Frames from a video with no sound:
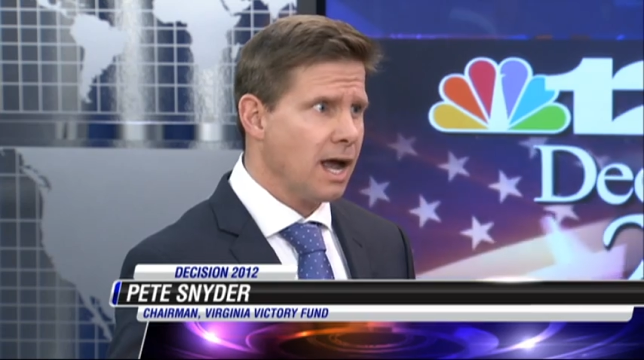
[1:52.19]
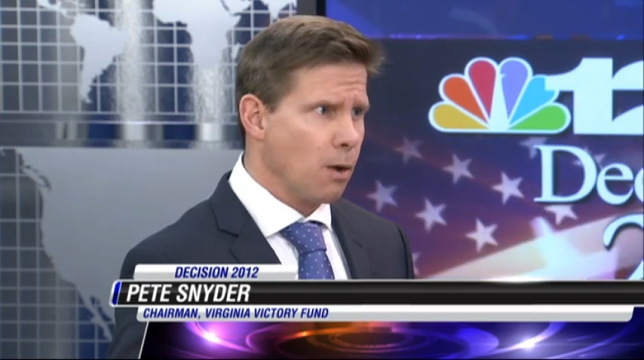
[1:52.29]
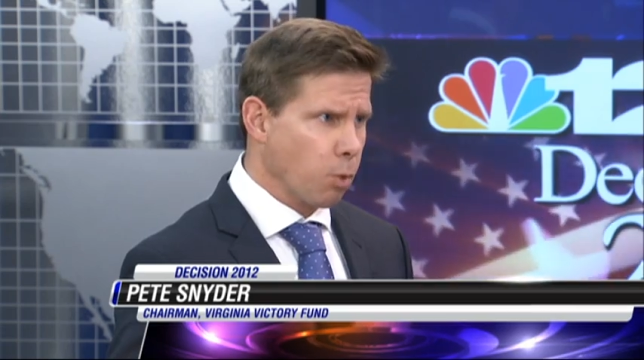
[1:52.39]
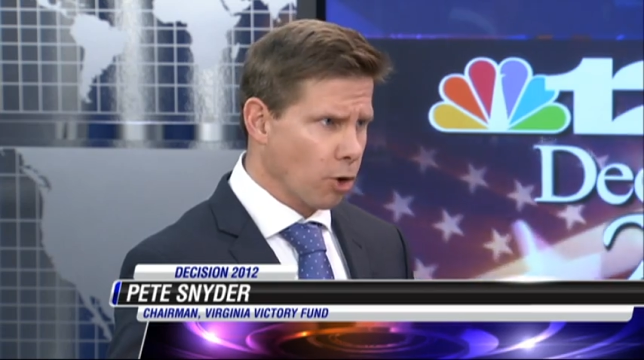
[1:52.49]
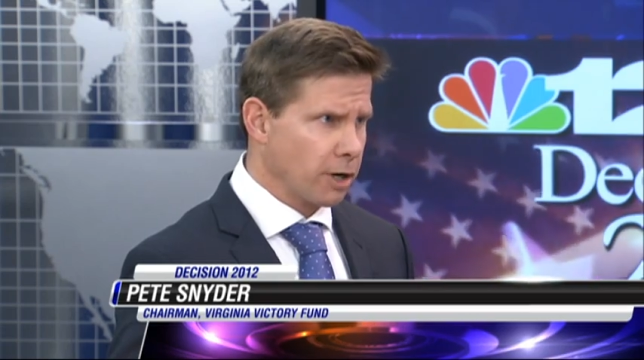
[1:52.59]

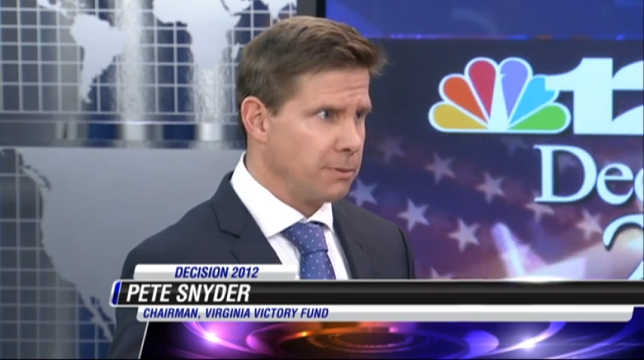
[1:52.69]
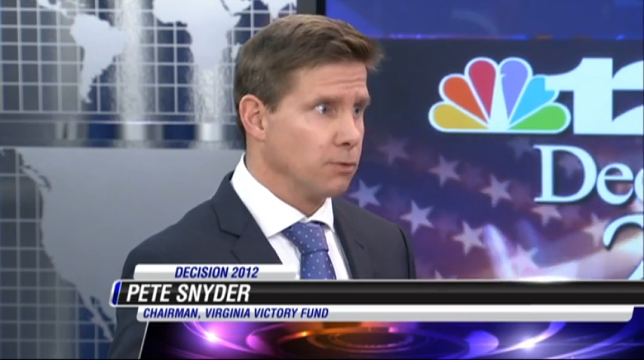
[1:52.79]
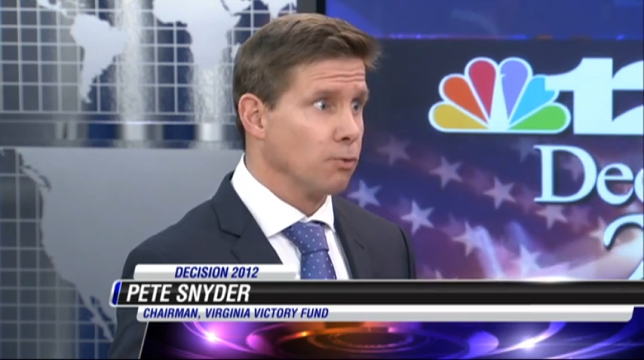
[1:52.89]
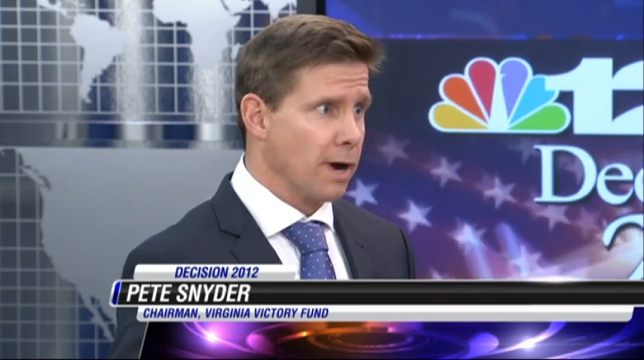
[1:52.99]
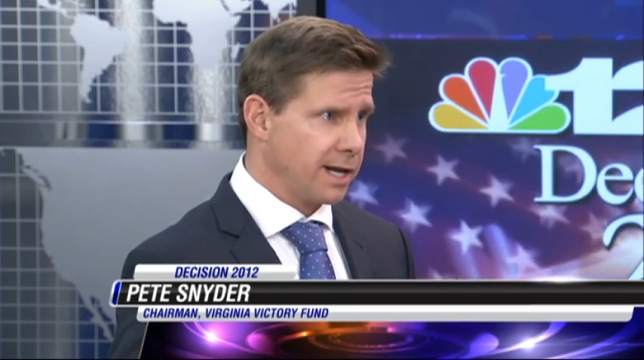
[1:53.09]
and we're going to be
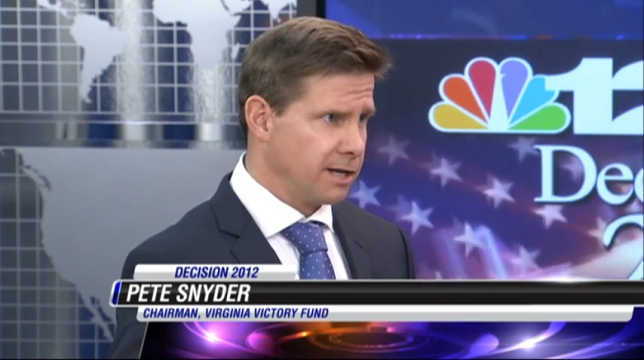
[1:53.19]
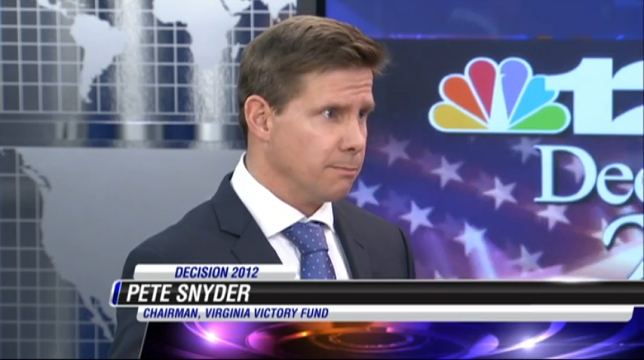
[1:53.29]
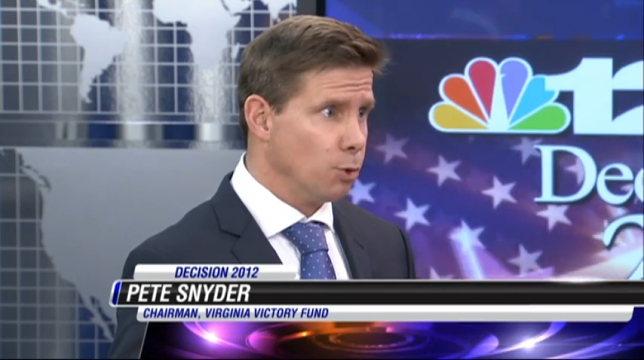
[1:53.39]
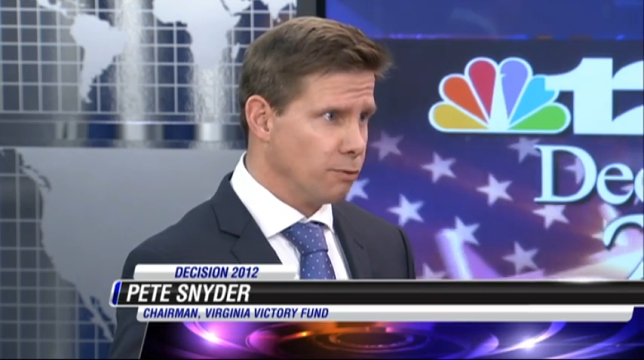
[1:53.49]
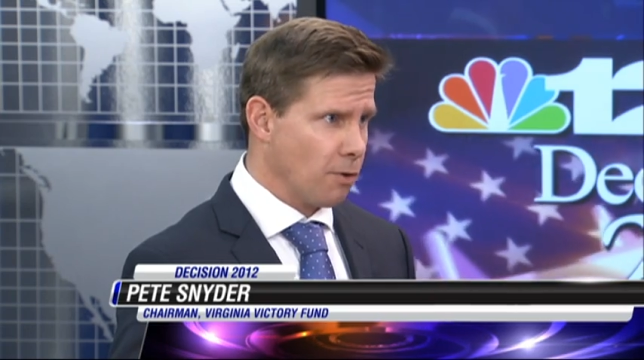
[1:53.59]
ready to
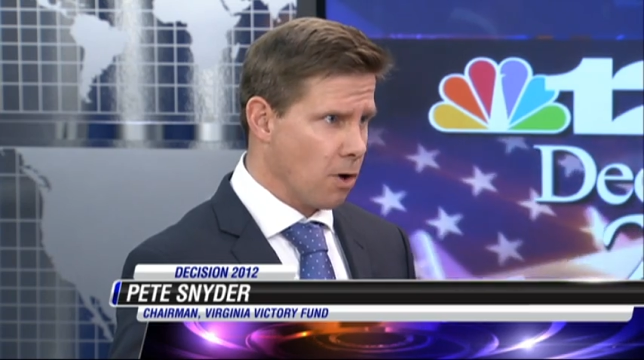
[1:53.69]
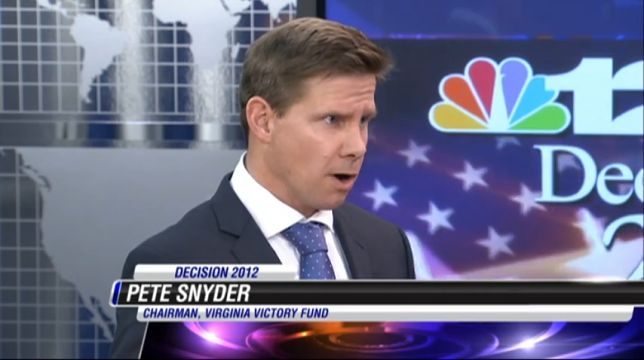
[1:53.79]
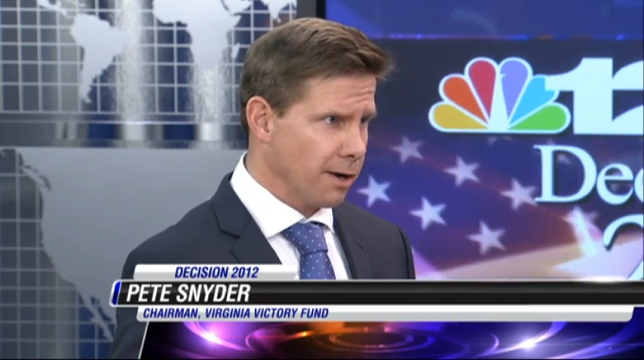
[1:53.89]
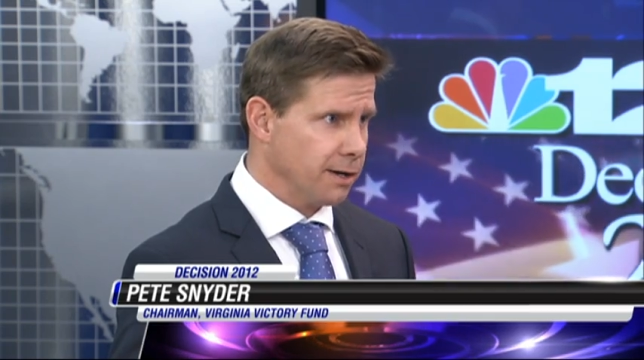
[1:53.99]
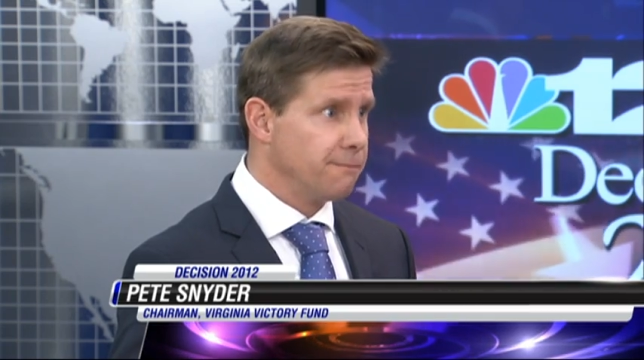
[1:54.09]
move
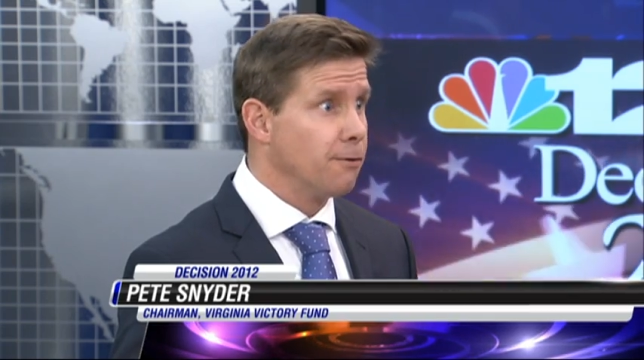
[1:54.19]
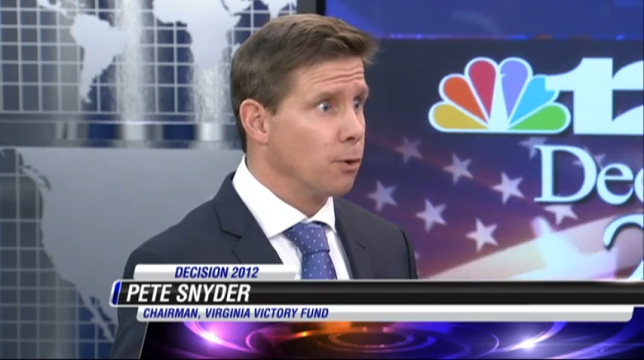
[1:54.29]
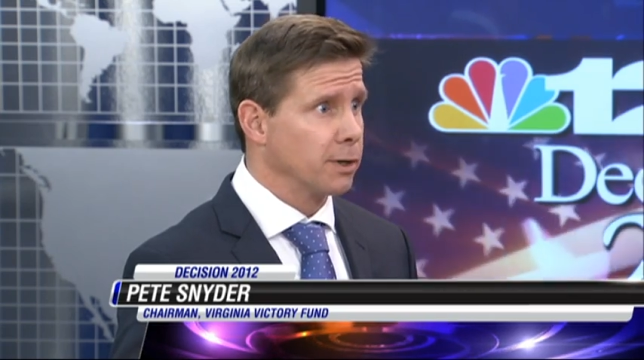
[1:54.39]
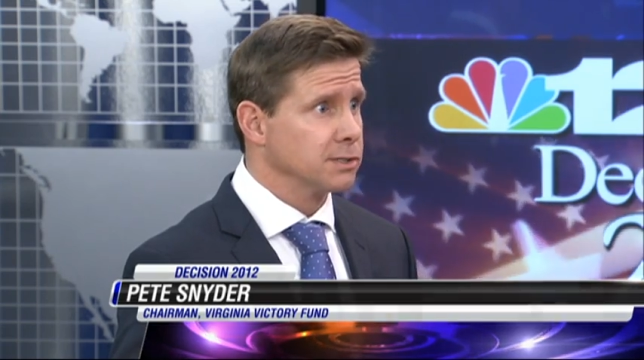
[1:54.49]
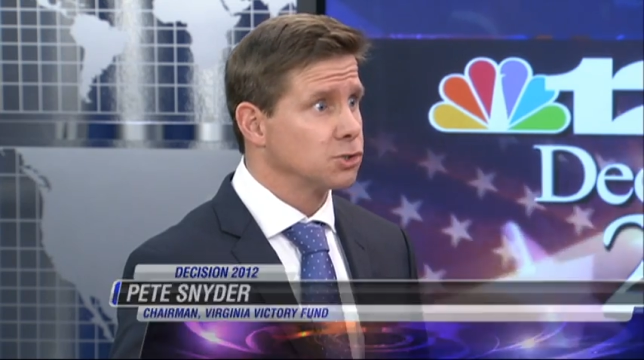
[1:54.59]
on and
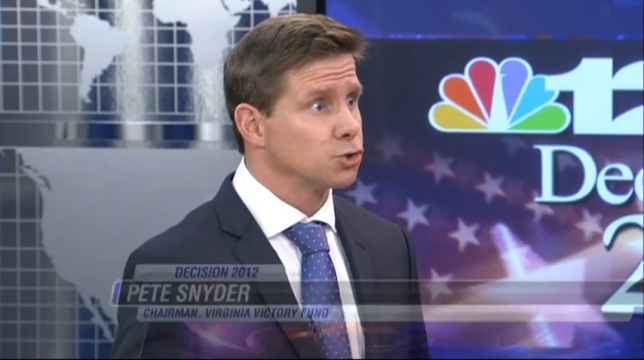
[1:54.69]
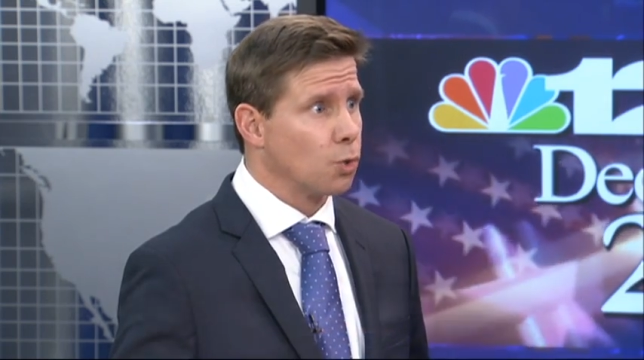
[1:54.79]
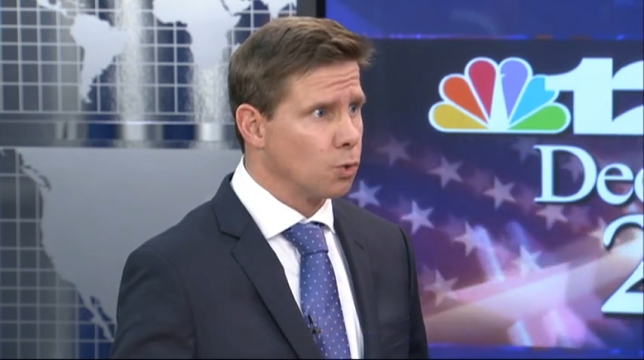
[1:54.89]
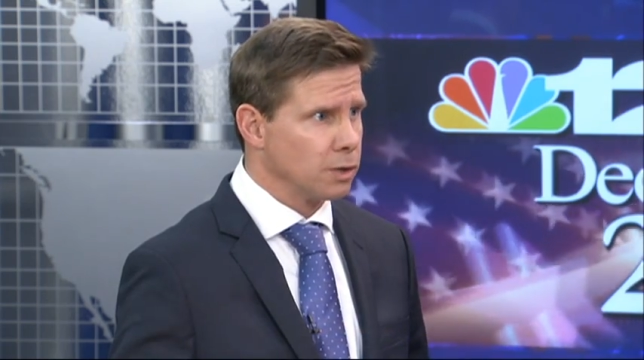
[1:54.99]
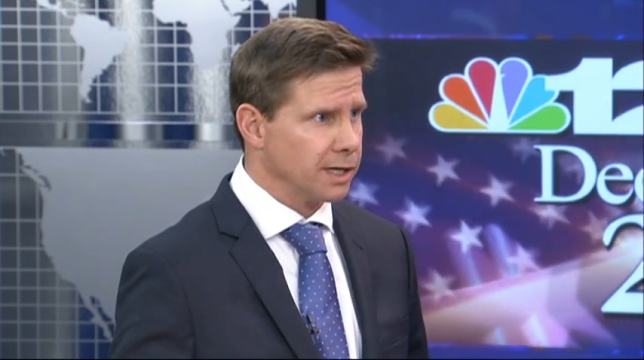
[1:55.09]
focus
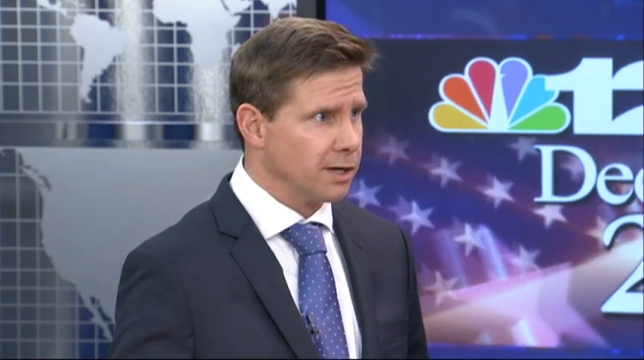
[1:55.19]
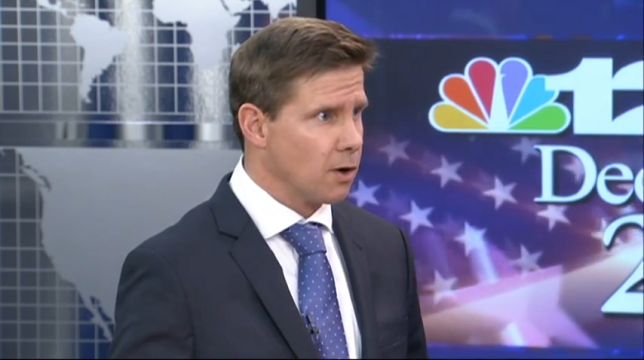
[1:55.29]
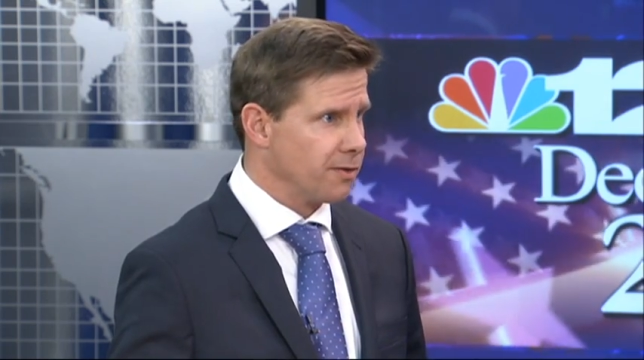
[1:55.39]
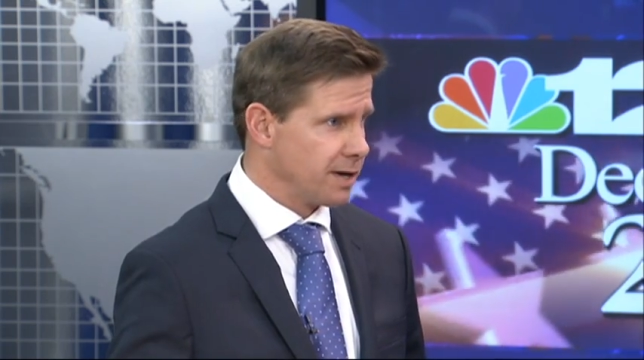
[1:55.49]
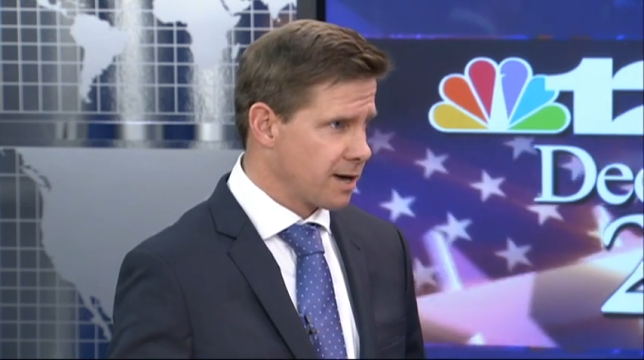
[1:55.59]
solely
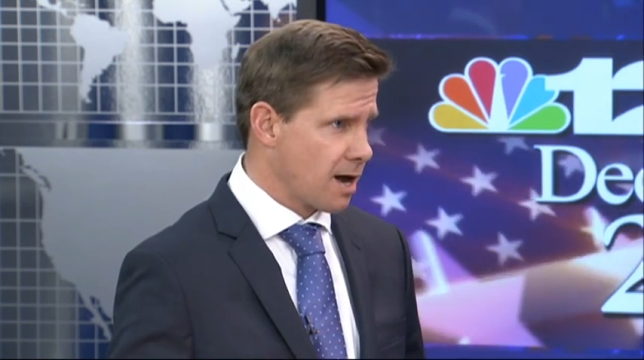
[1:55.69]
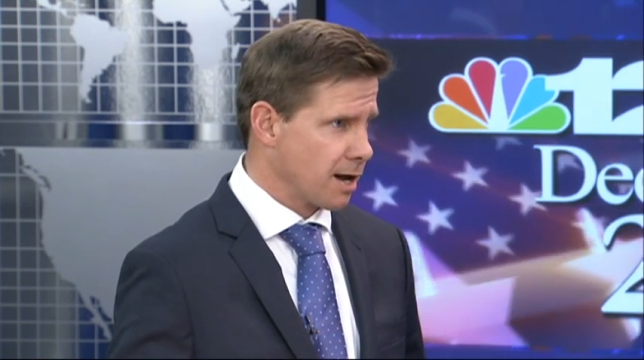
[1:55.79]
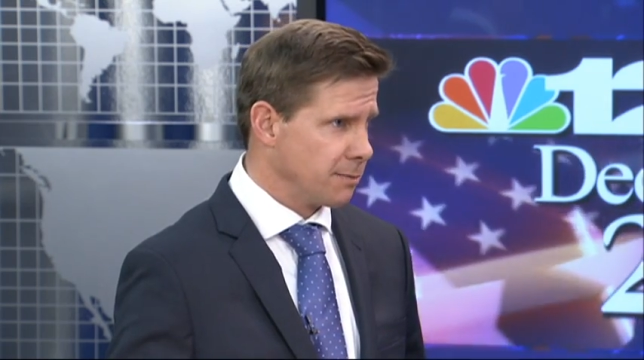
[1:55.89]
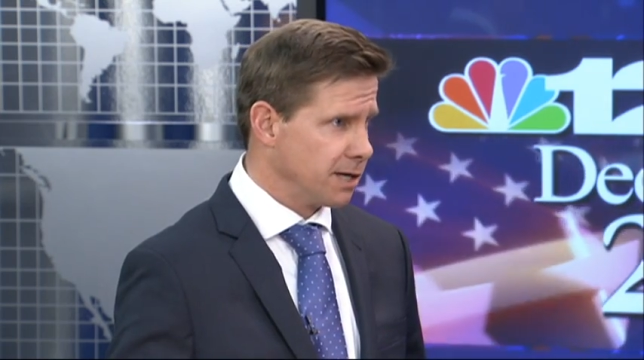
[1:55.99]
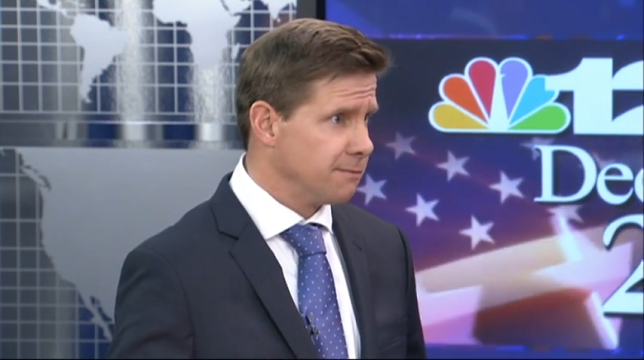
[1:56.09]
on the
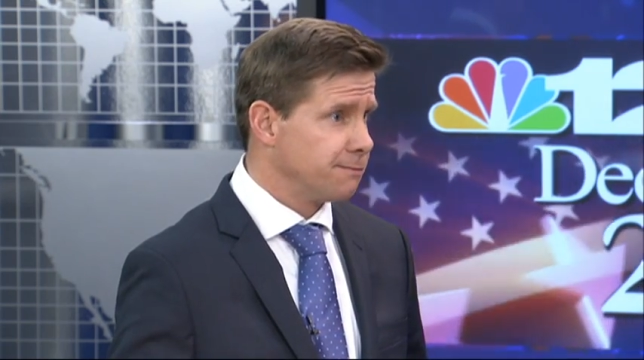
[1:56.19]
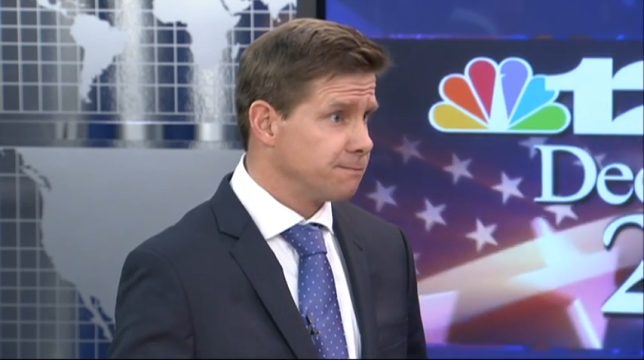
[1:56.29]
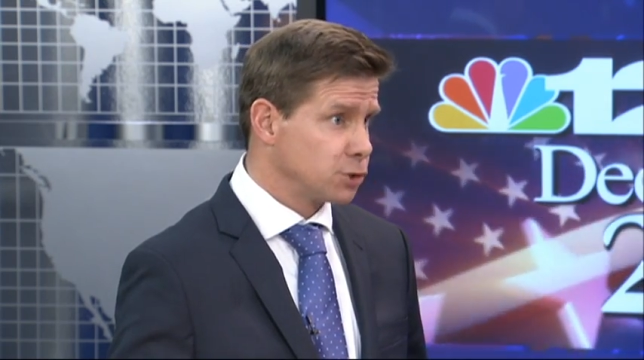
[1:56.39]
economy and